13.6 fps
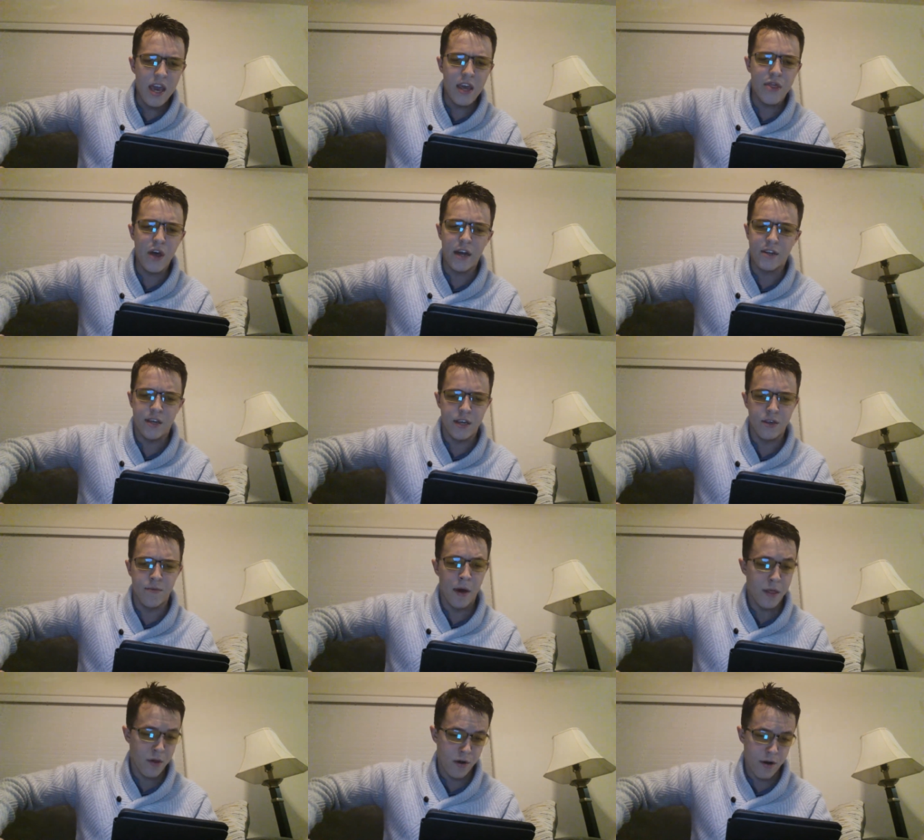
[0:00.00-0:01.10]
He thought to his
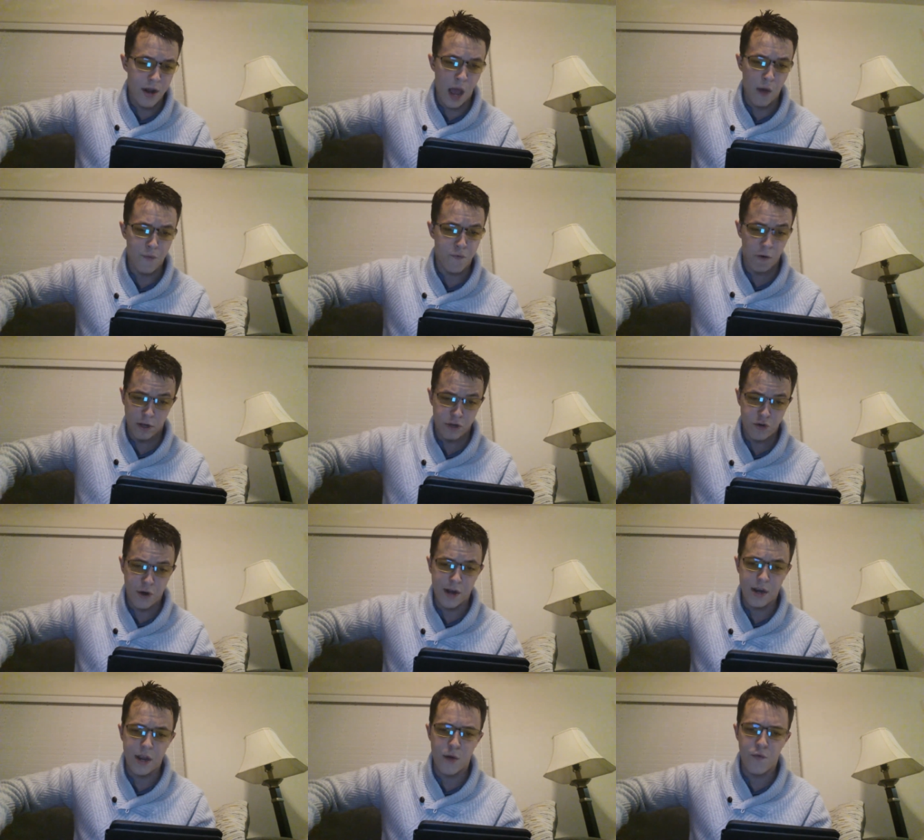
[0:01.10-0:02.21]
mother, and how
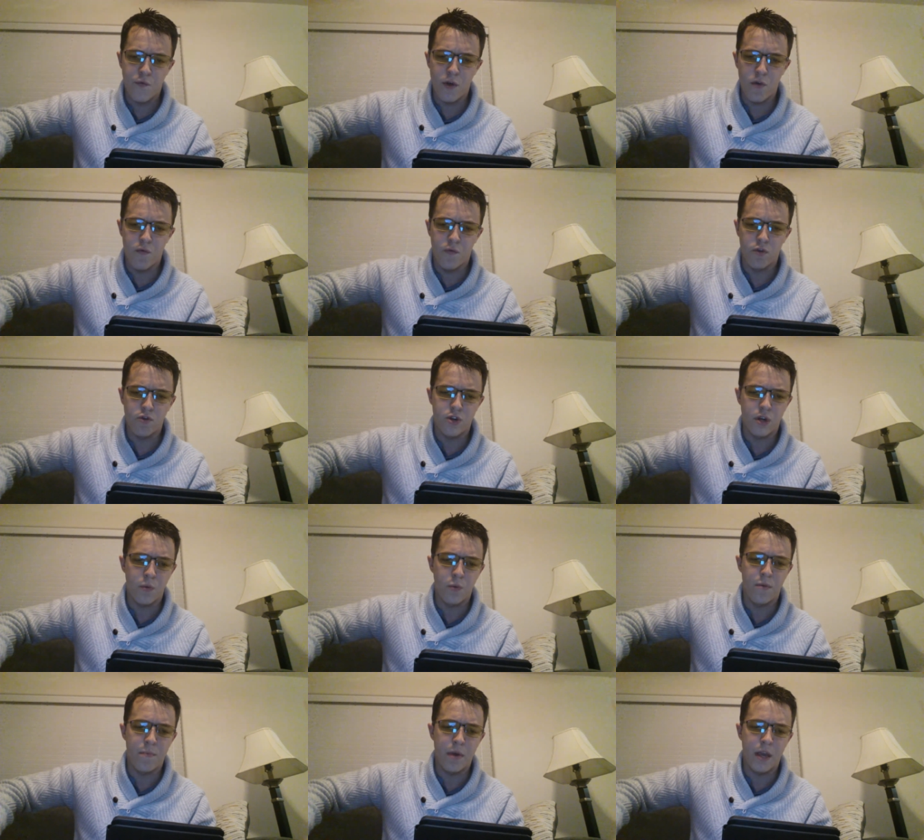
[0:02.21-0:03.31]
frustrated yet fearful she
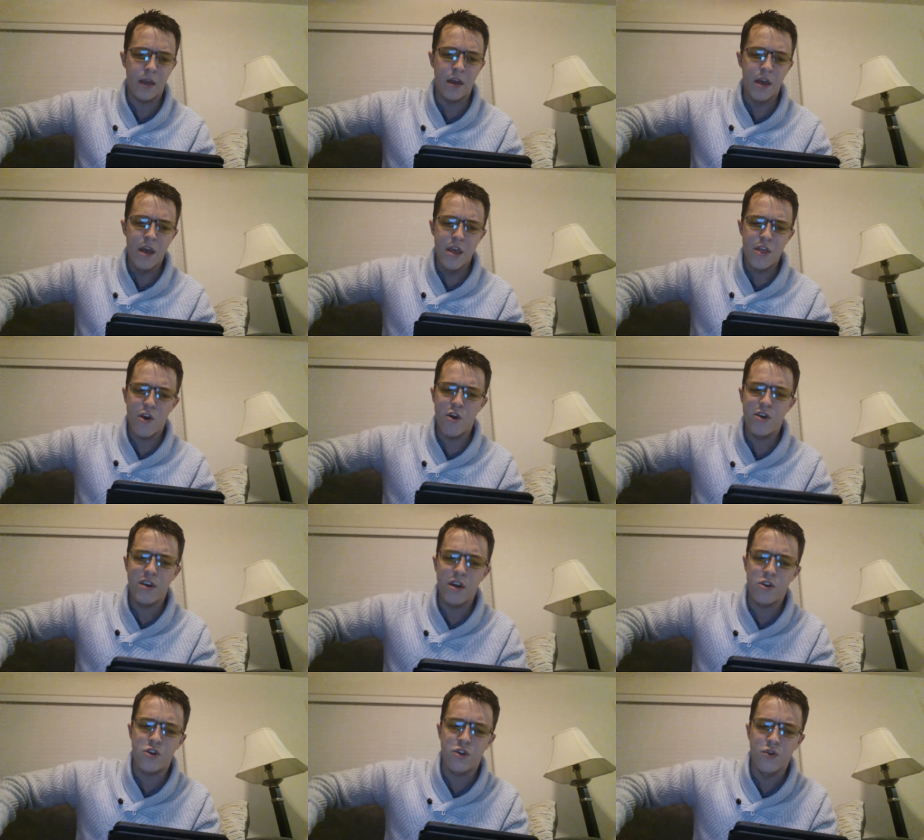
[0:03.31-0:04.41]
would be that her
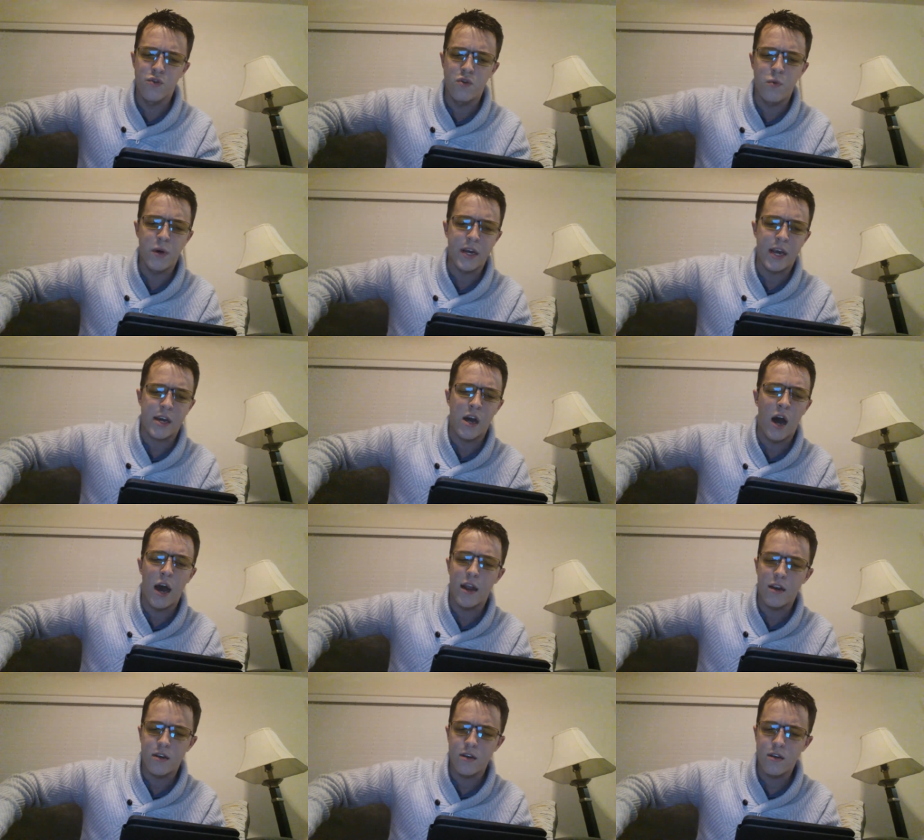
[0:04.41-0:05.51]
dear children would get
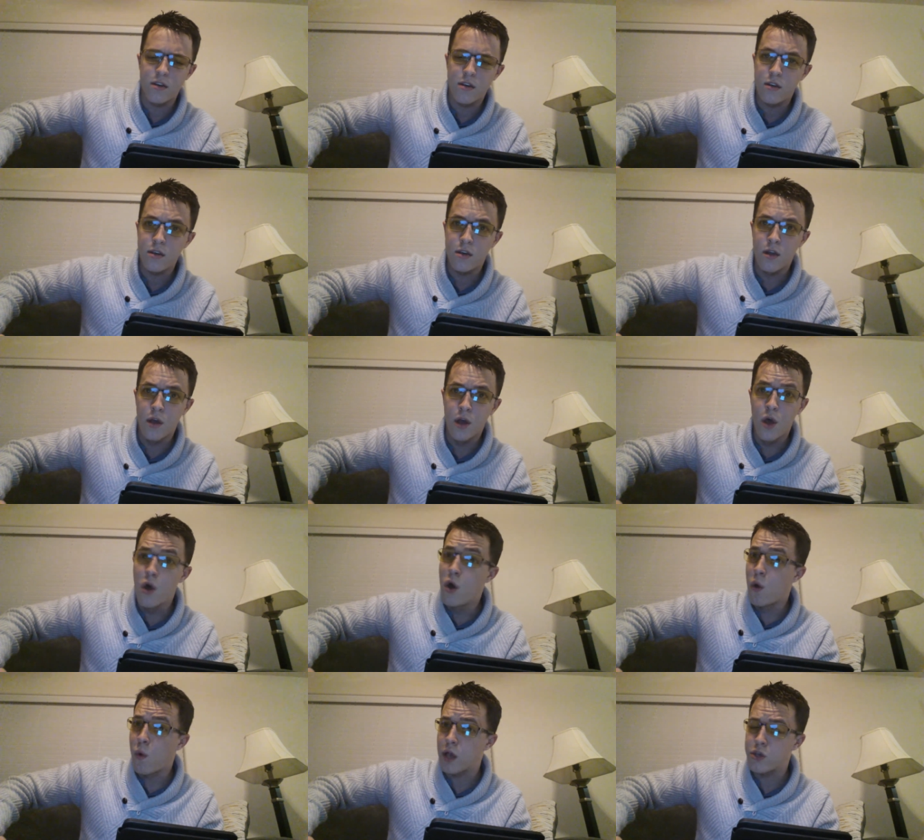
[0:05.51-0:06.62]
caught.
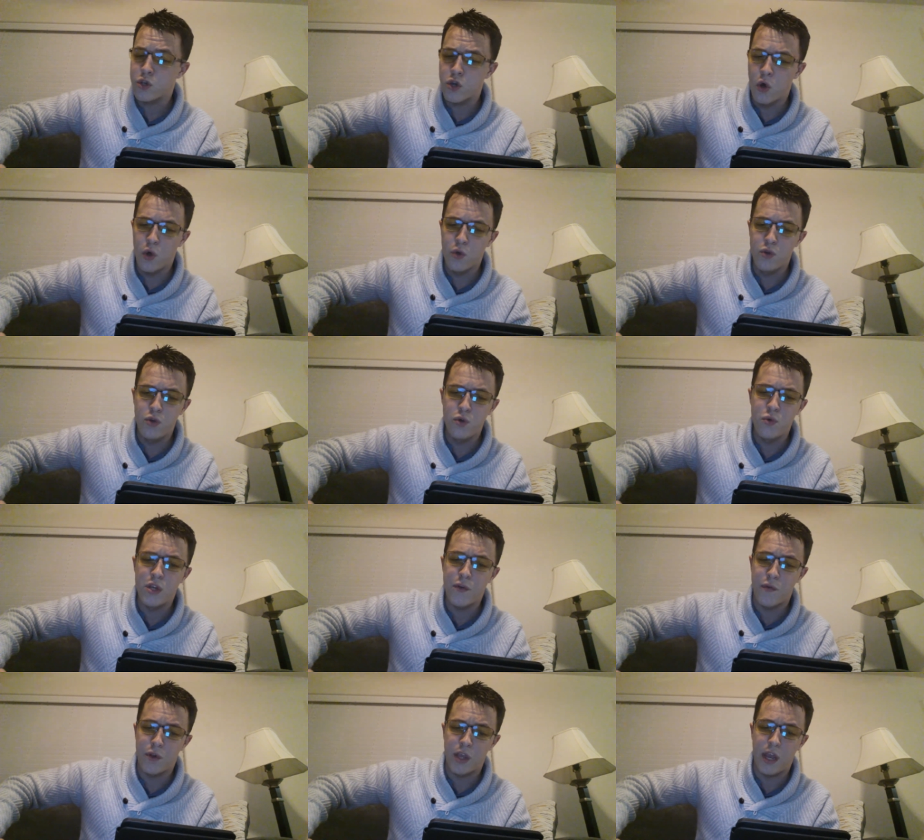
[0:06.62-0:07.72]
Roscole knew
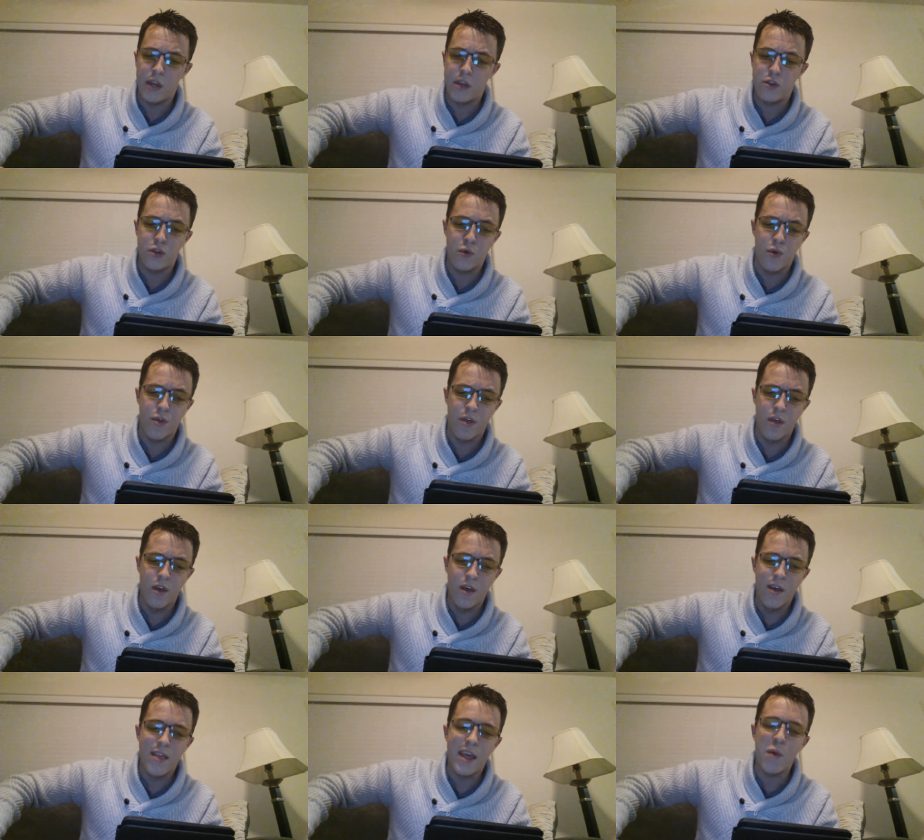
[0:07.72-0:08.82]
differently in his youth
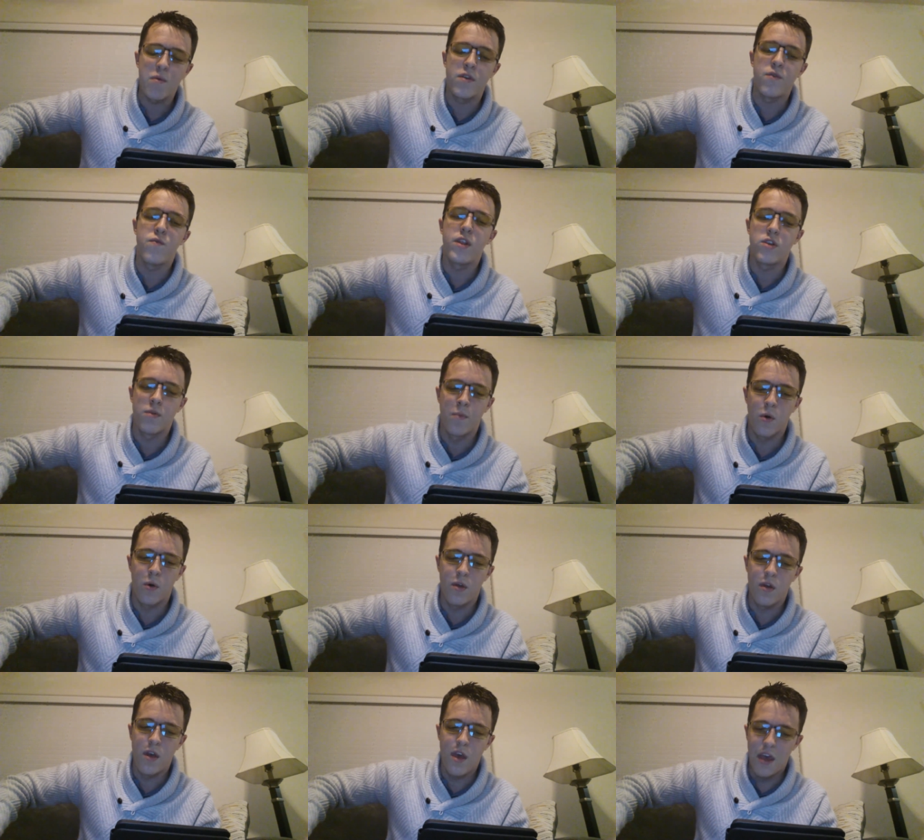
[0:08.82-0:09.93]
that he was invincible,
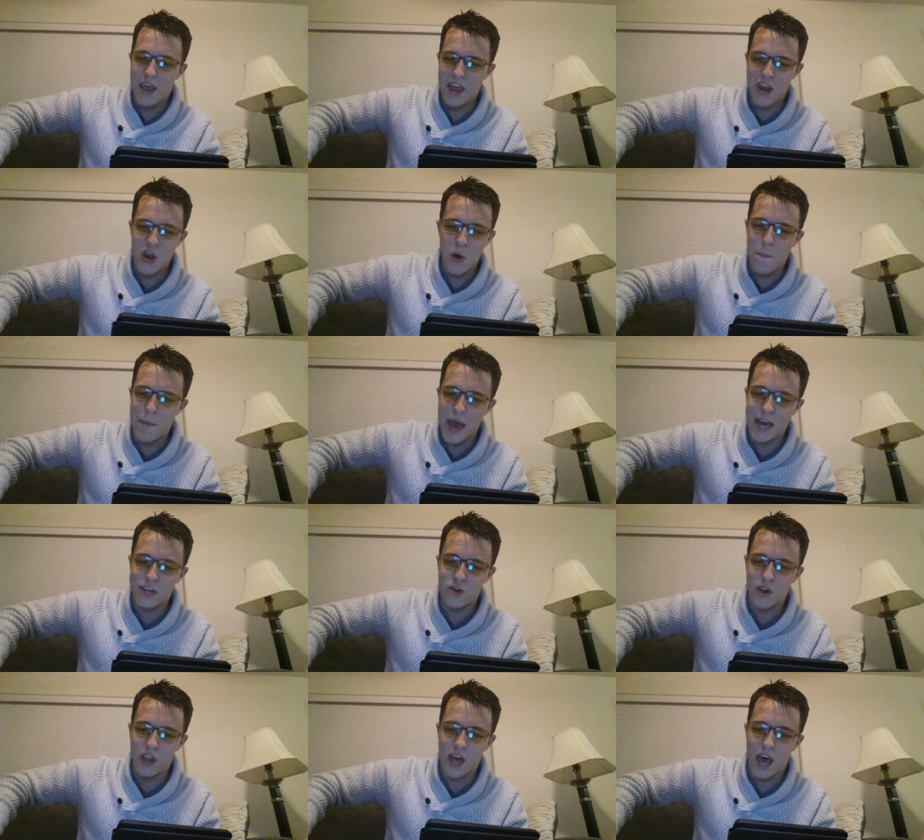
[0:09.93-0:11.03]
and no
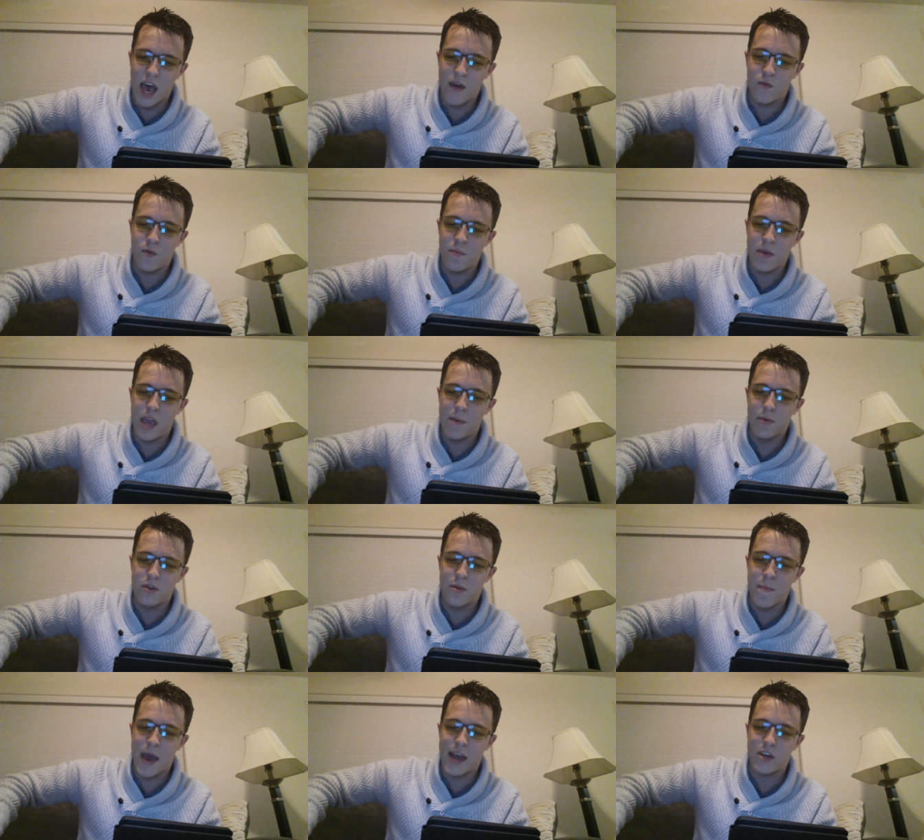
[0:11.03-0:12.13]
badger alive would be able
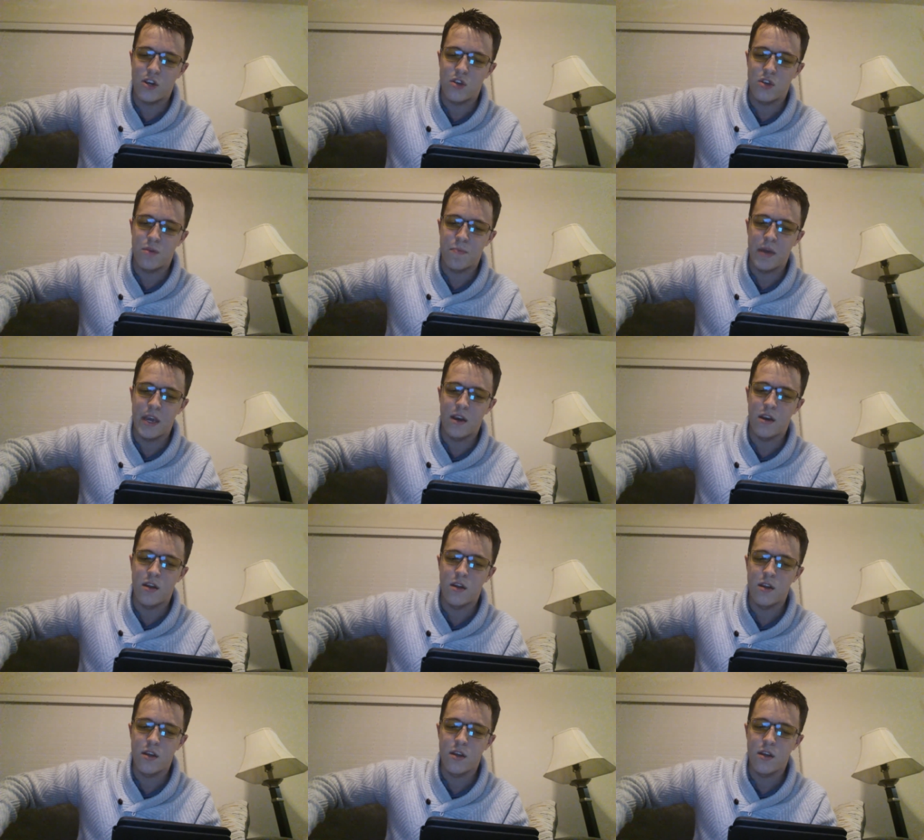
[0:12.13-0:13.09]
to match his speed.